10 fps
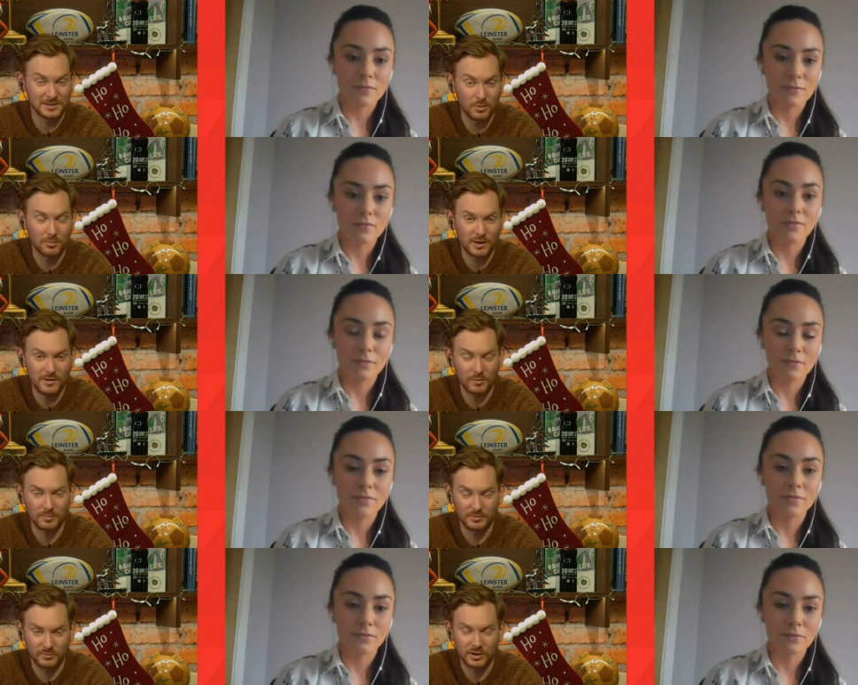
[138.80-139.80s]
Speaker 1: Dublin were there for,
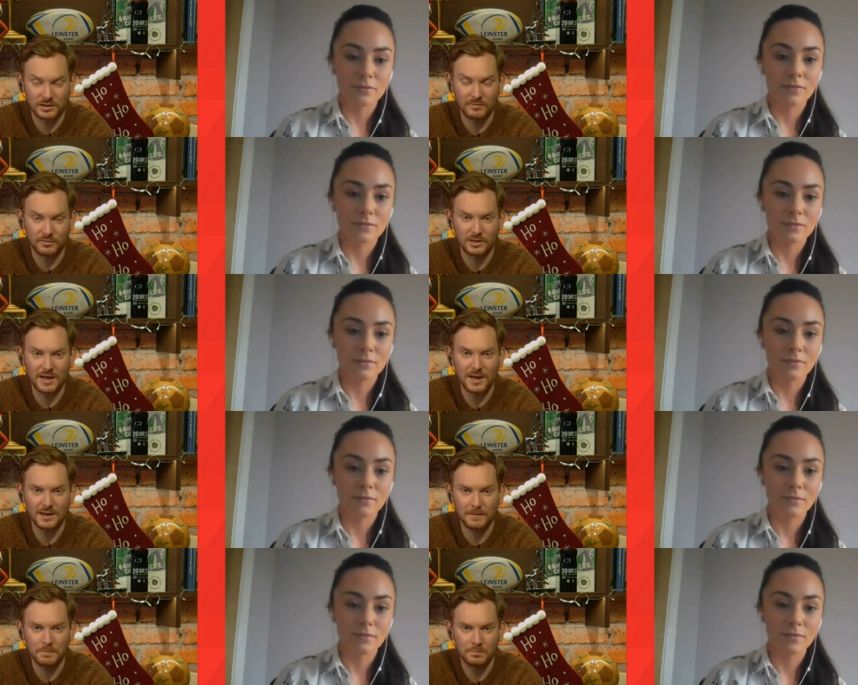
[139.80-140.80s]
for, the, for the
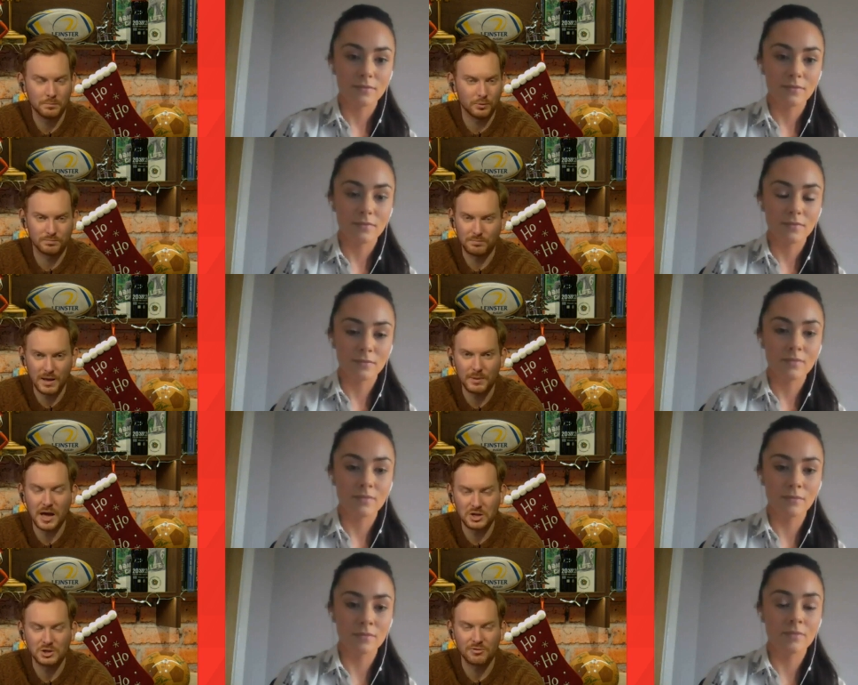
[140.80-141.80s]
taking. But maybe
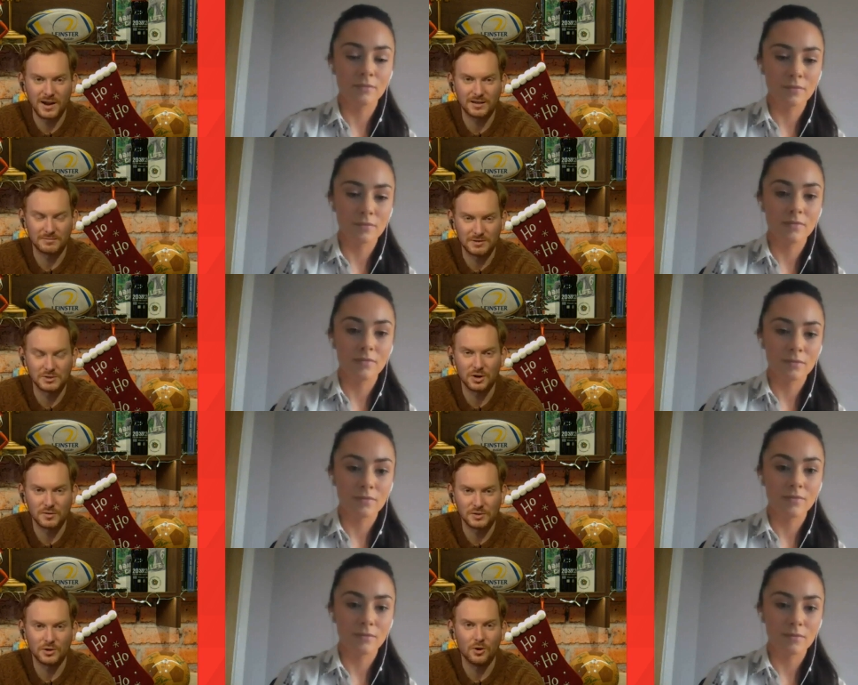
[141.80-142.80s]
actually mm-hmm. the credit deserves
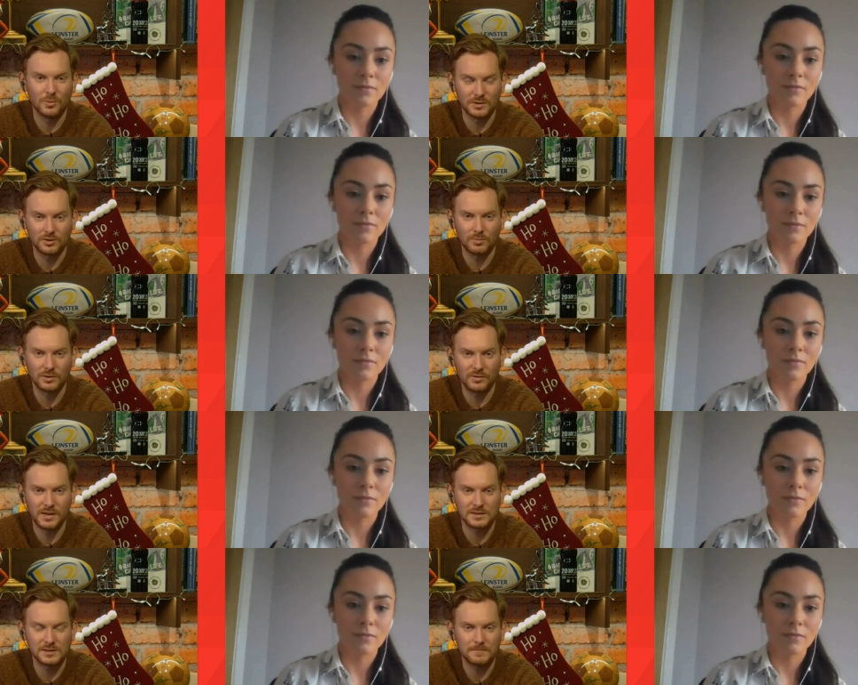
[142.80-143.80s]
to go with the Dublin
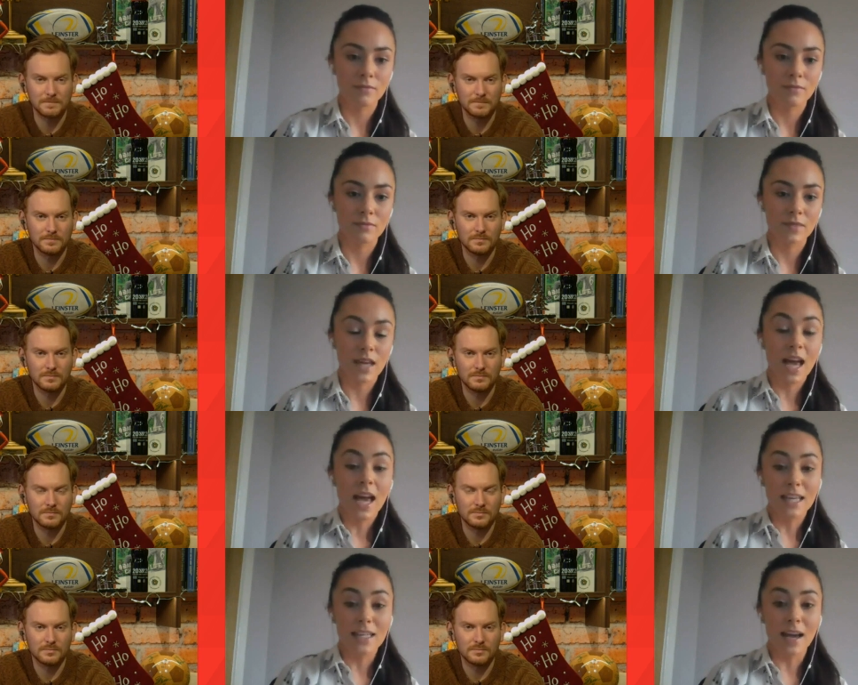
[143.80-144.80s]
defence.
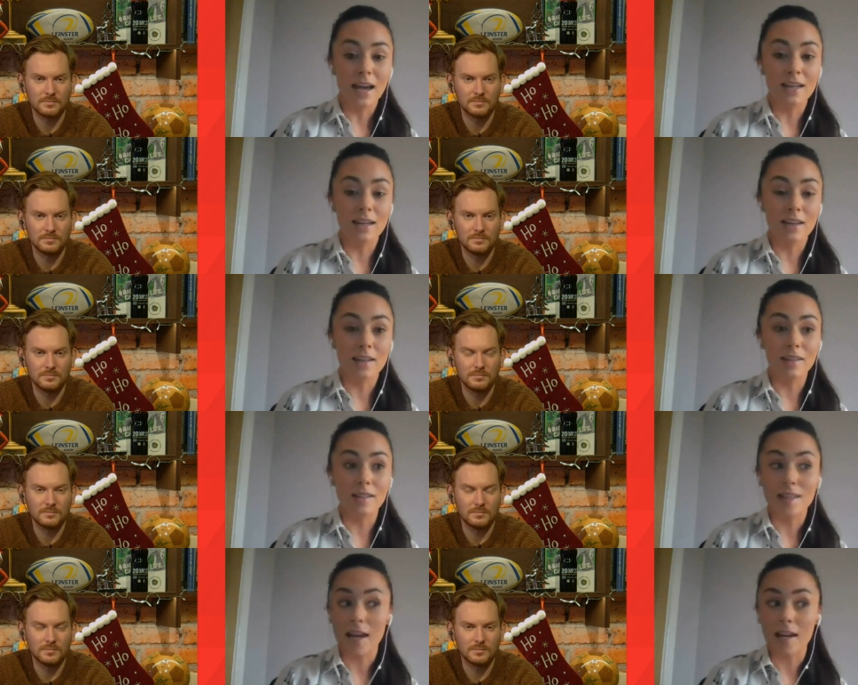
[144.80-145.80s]
Speaker 2: Yeah, like
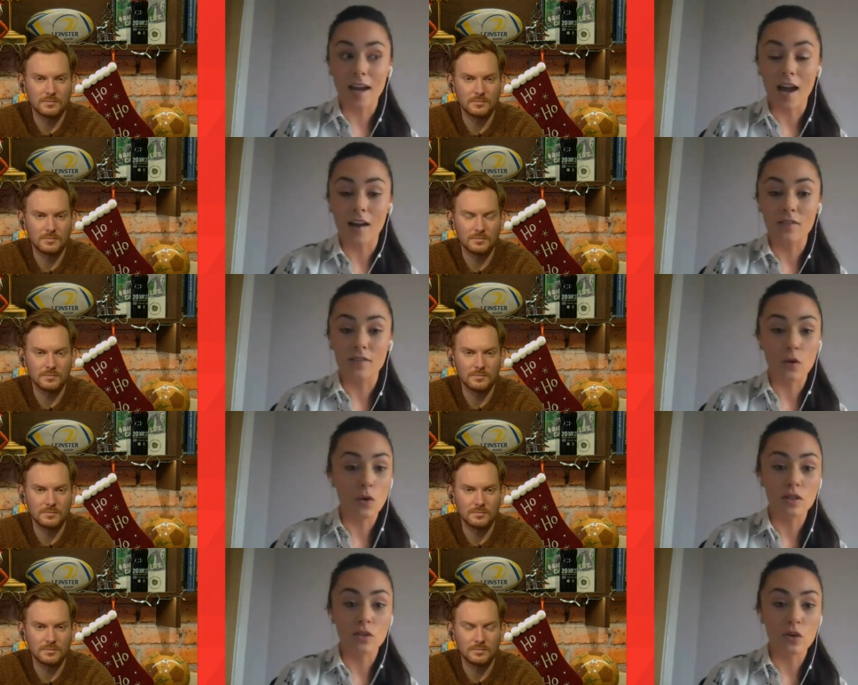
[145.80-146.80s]
in the second half,
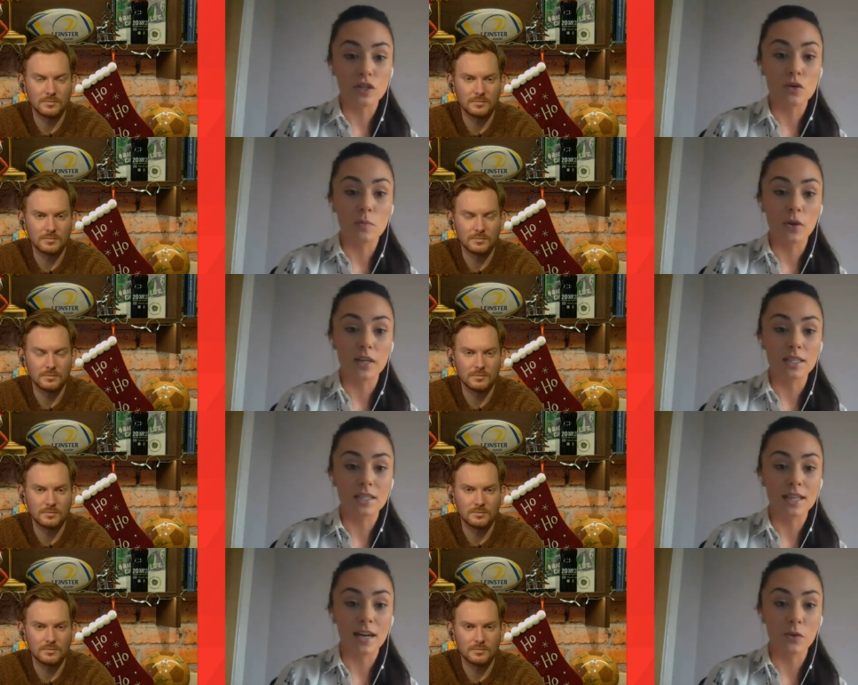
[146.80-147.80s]
Cork scored two
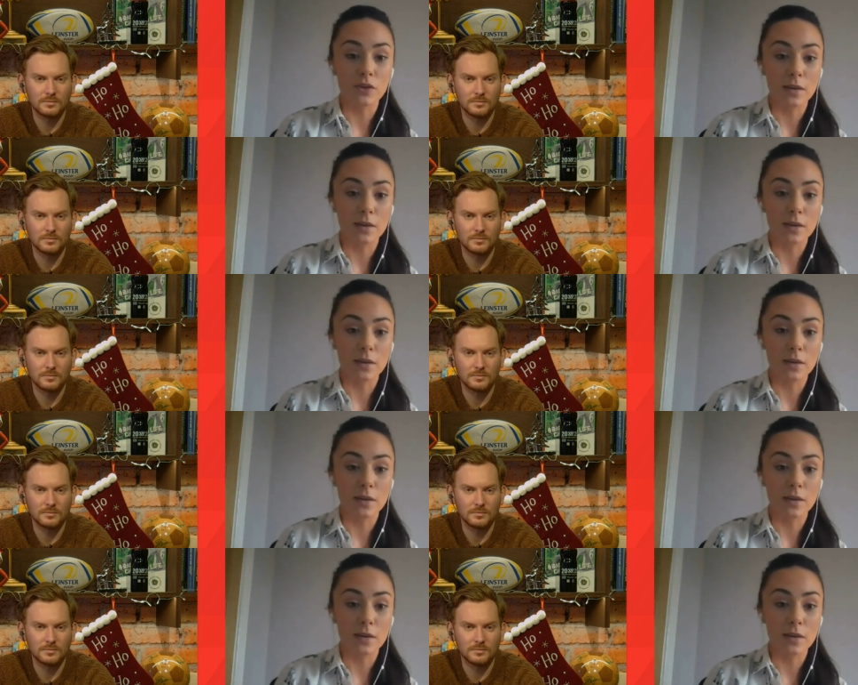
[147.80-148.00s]
points, and